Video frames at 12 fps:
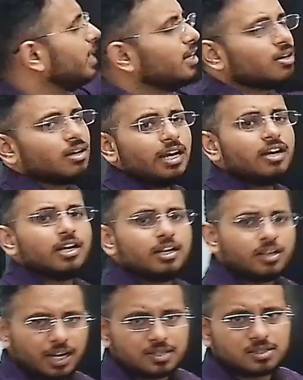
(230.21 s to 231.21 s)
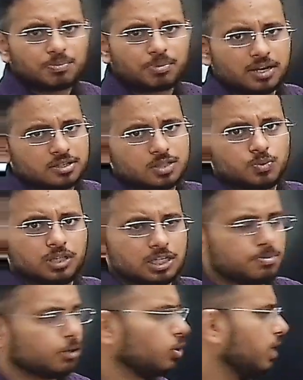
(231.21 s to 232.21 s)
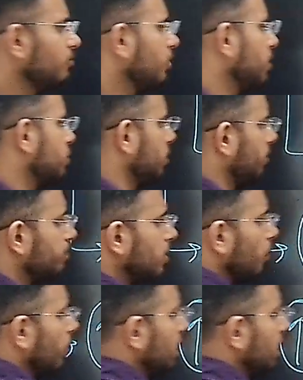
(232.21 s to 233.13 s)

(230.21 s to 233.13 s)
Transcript: increase in the prices with respect to inflation will